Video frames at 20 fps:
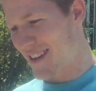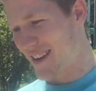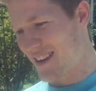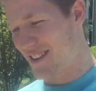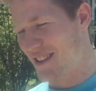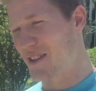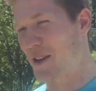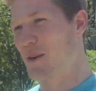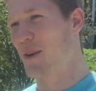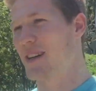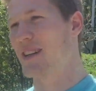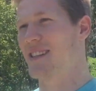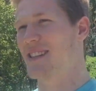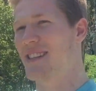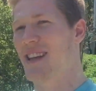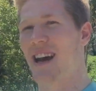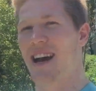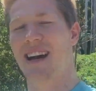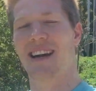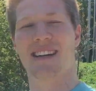And so I
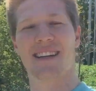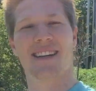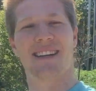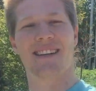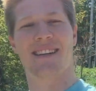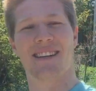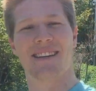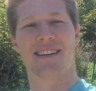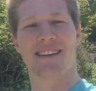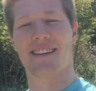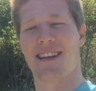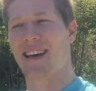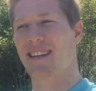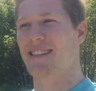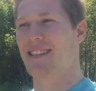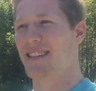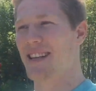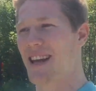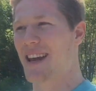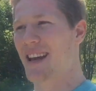decided that
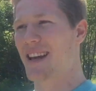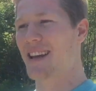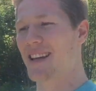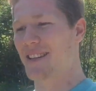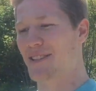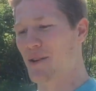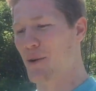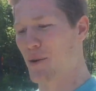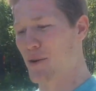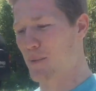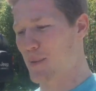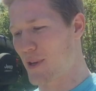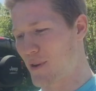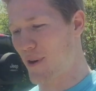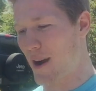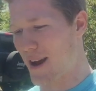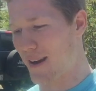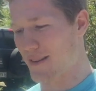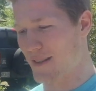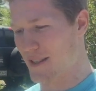today is going to be
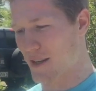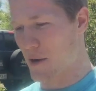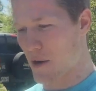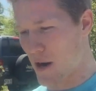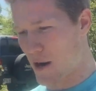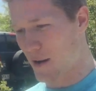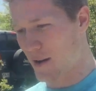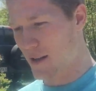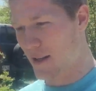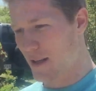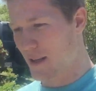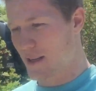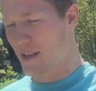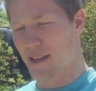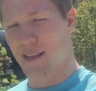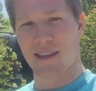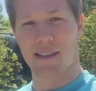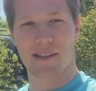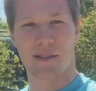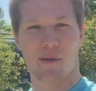ground zero.
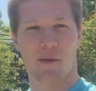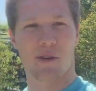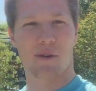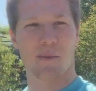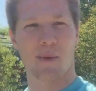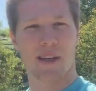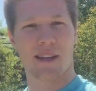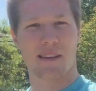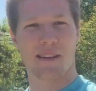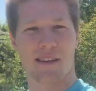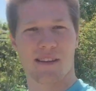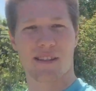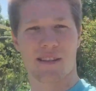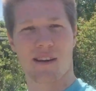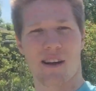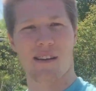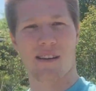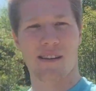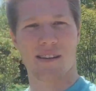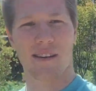It is going to be the
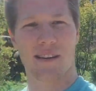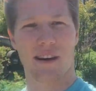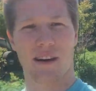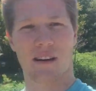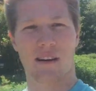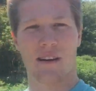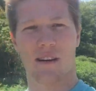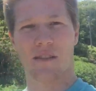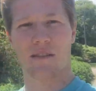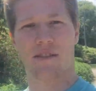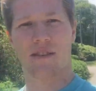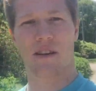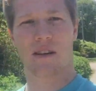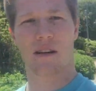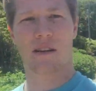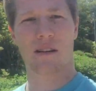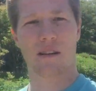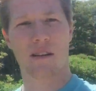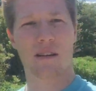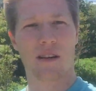start of
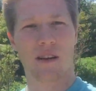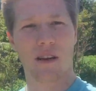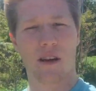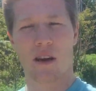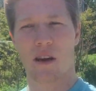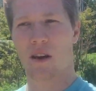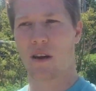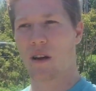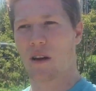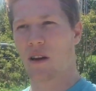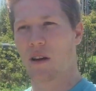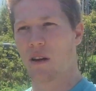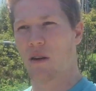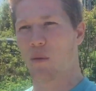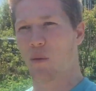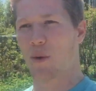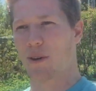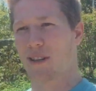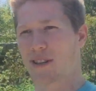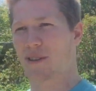
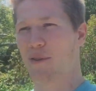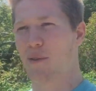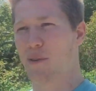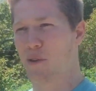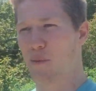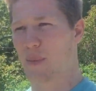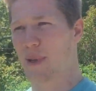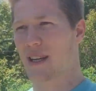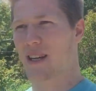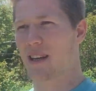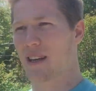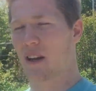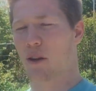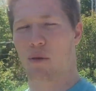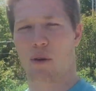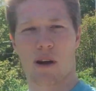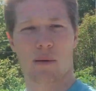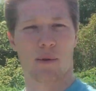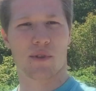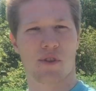what is going to be an
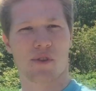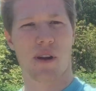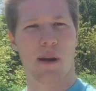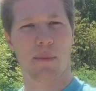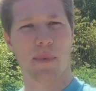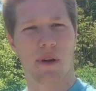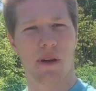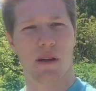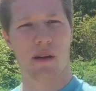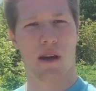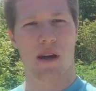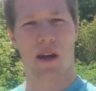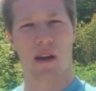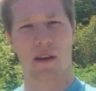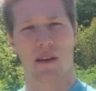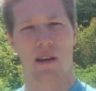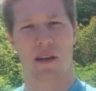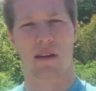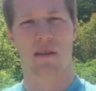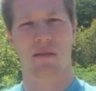incredible trip.
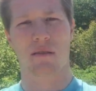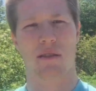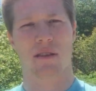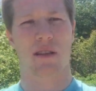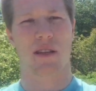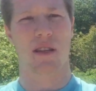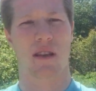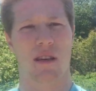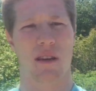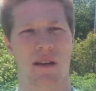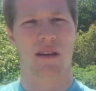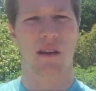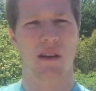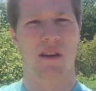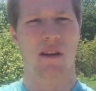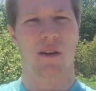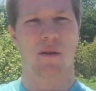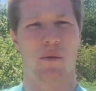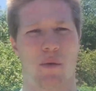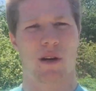And here's
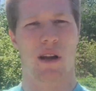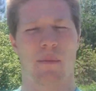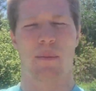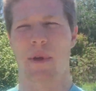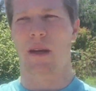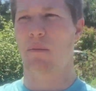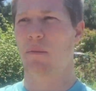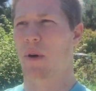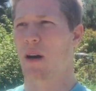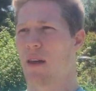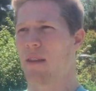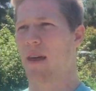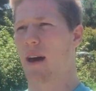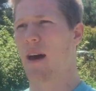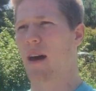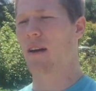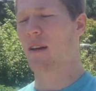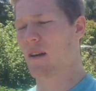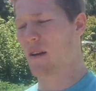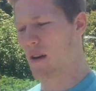what I mean by
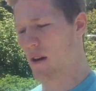that.